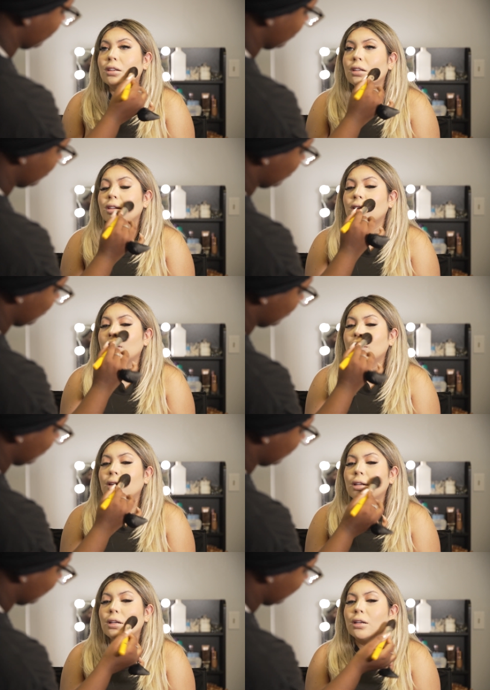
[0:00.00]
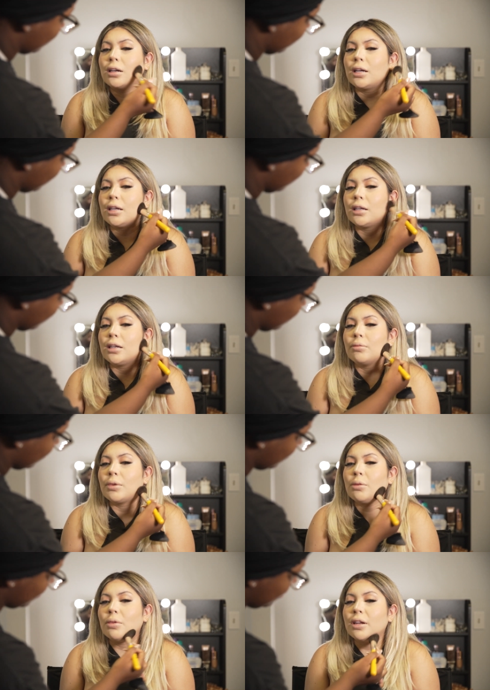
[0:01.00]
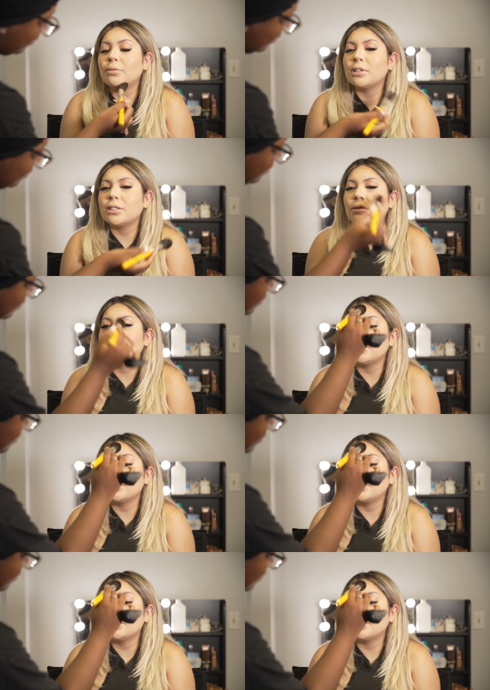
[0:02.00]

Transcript: And now I'm going in with this brush